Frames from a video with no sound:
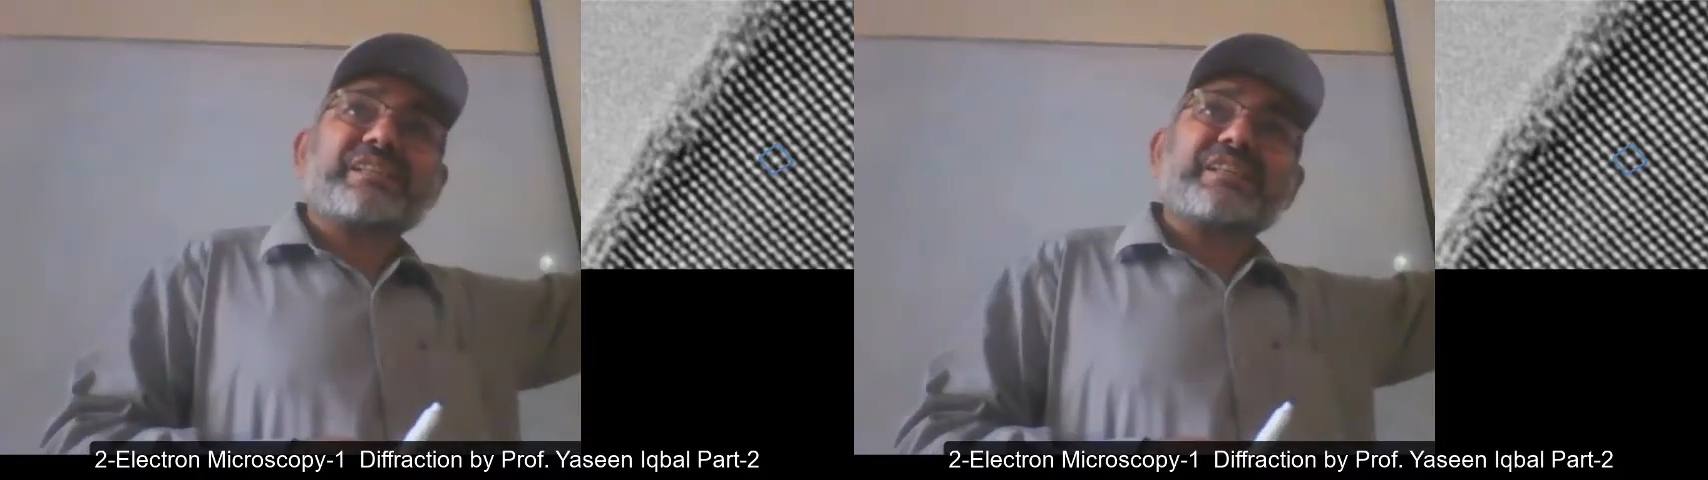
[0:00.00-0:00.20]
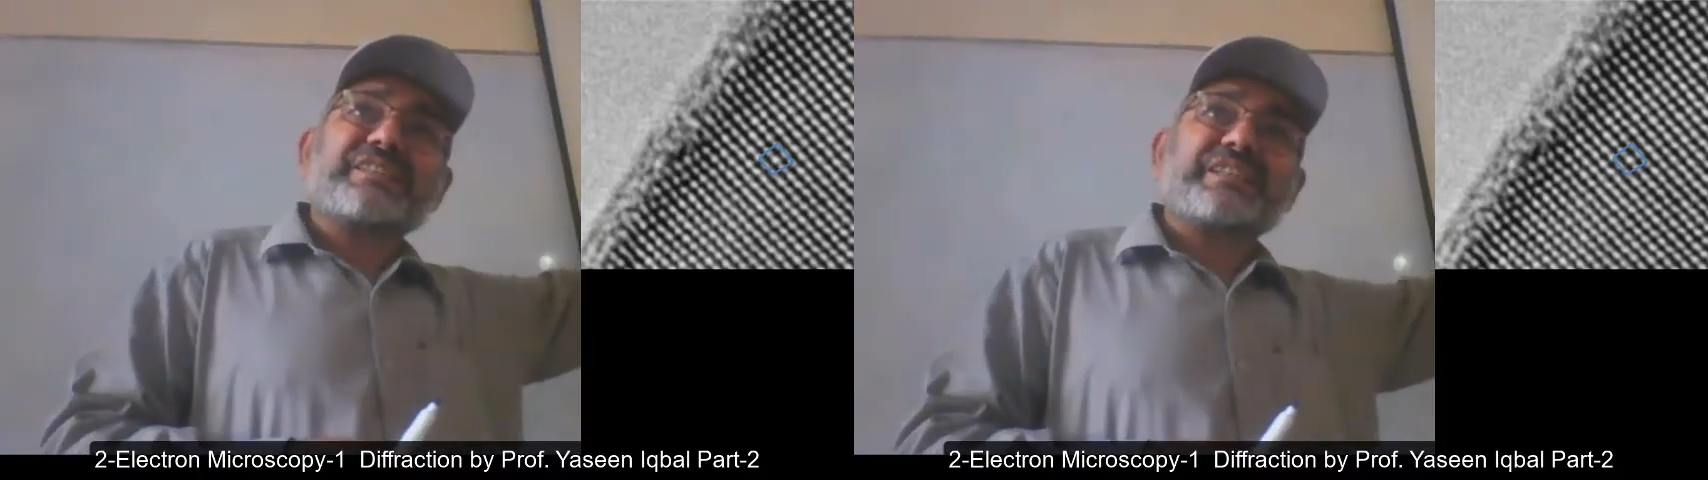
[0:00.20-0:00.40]

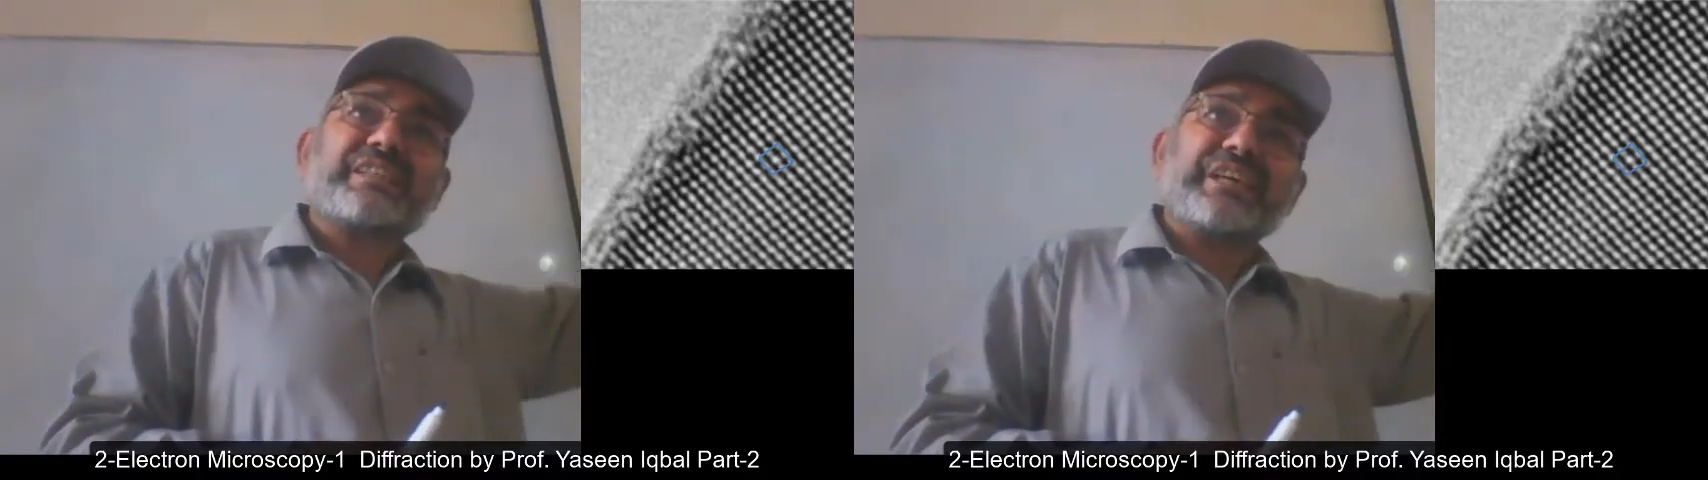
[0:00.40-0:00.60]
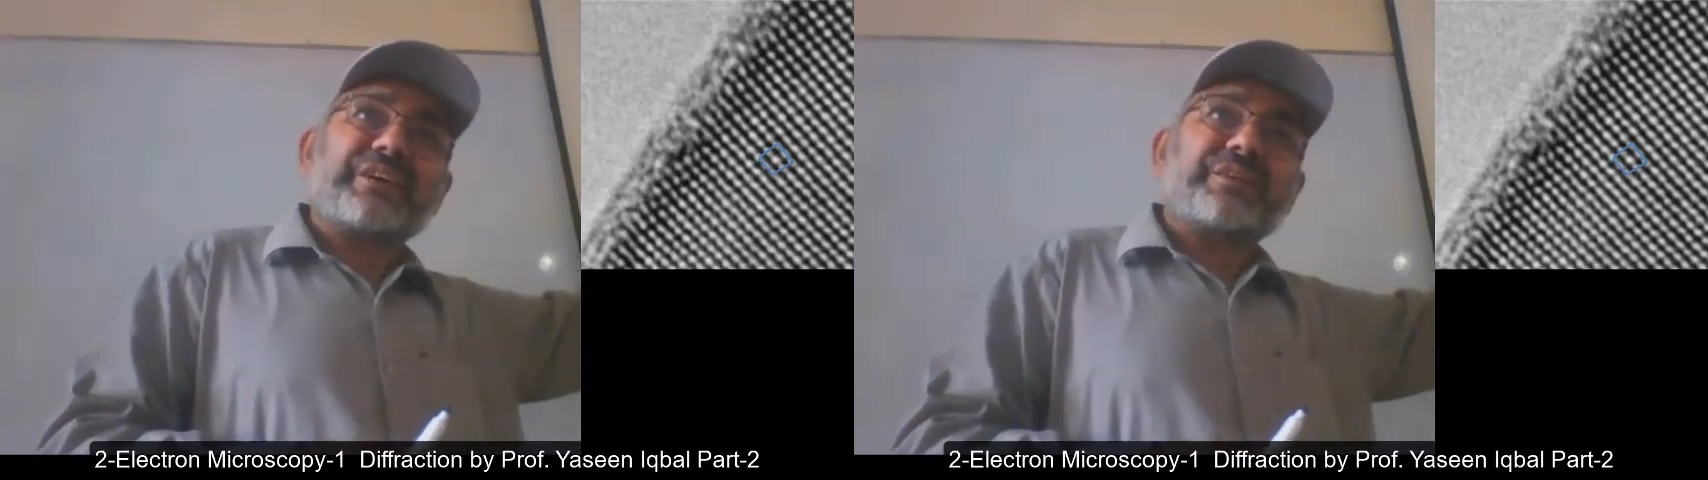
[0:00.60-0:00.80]
distance
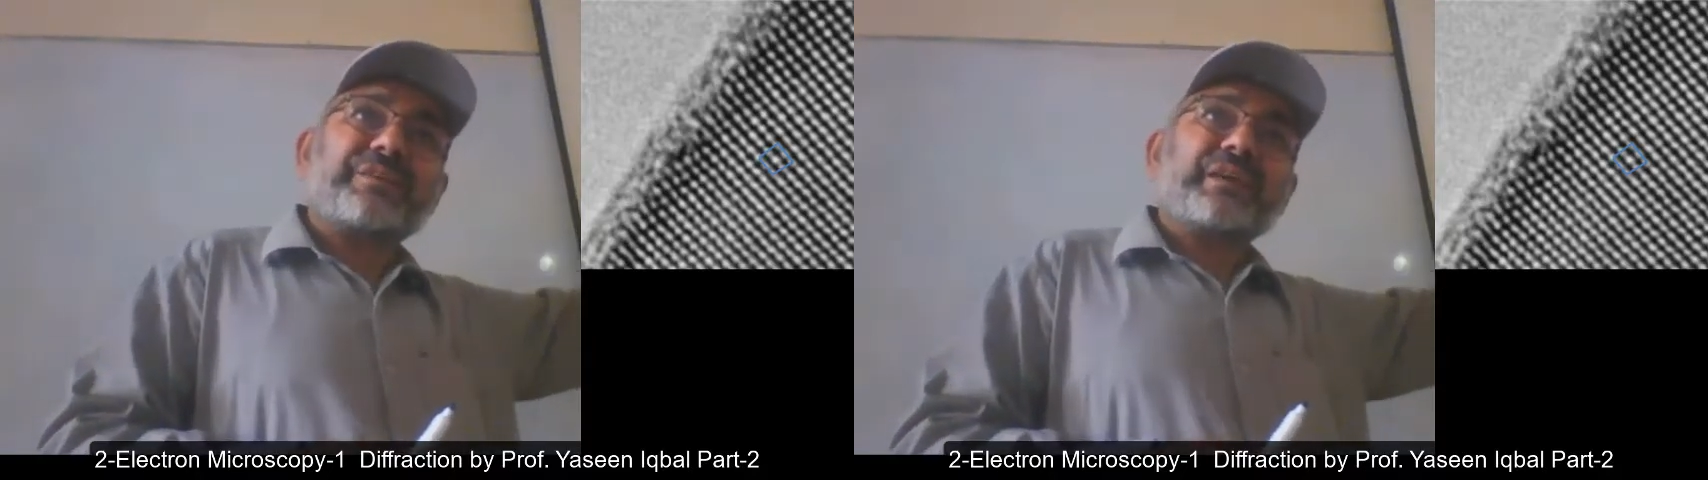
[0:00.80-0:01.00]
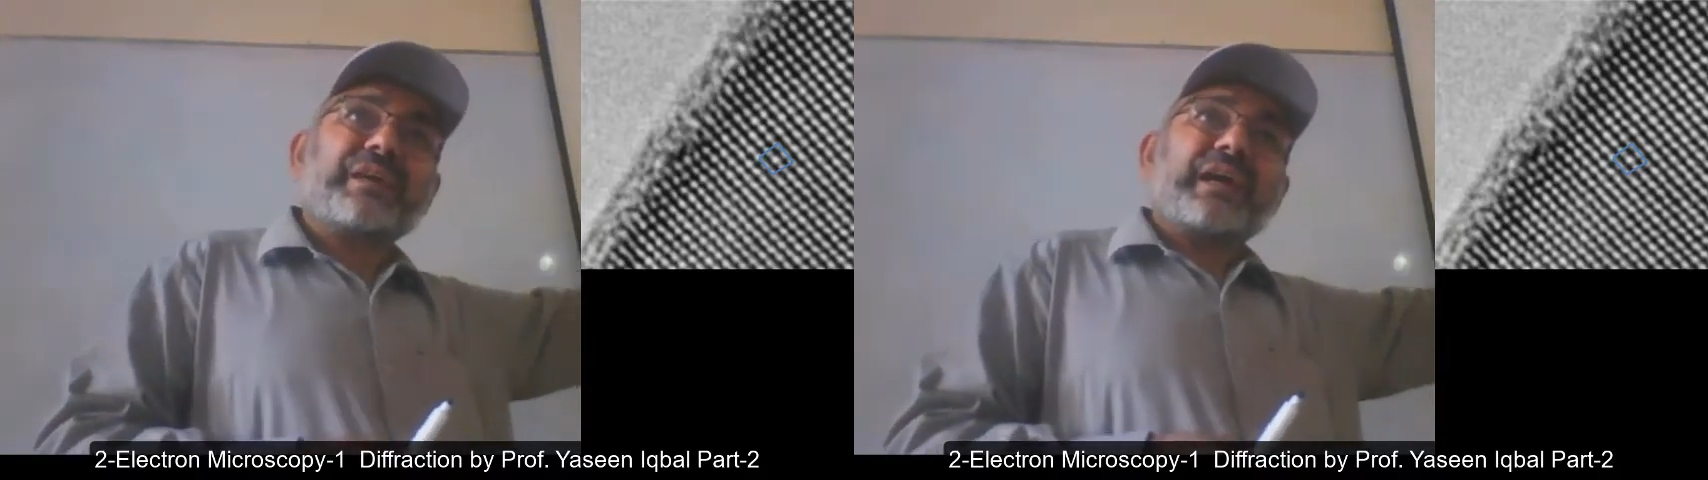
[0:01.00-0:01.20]

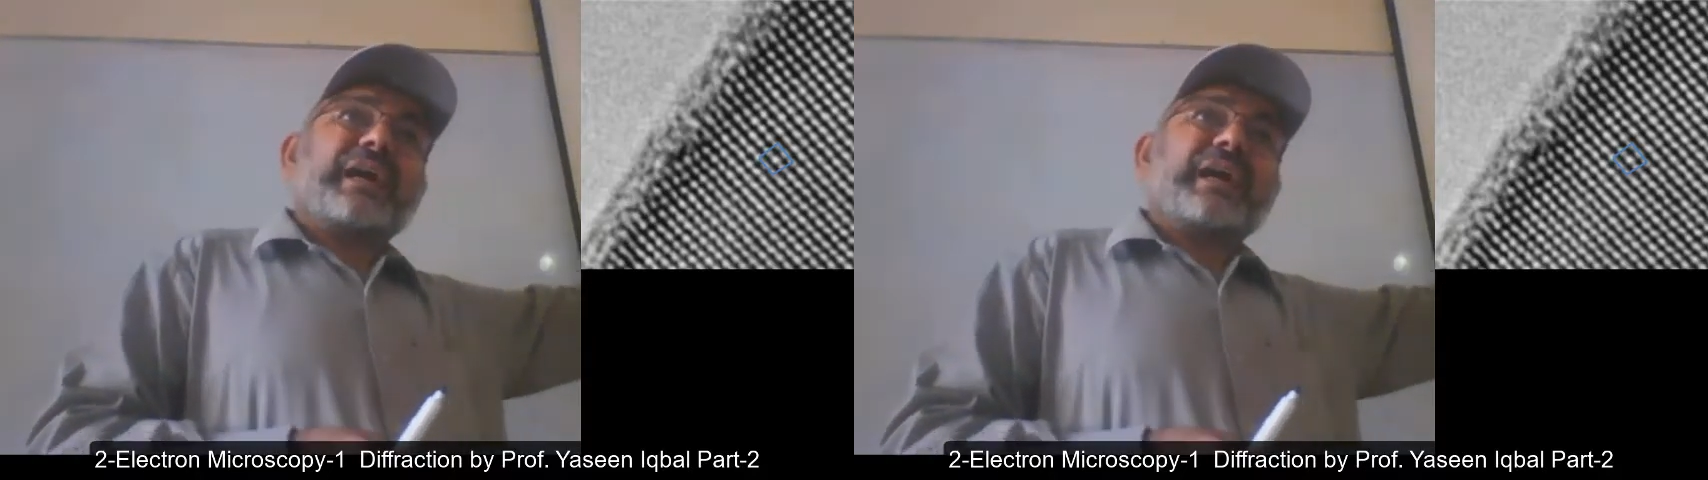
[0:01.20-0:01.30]
there,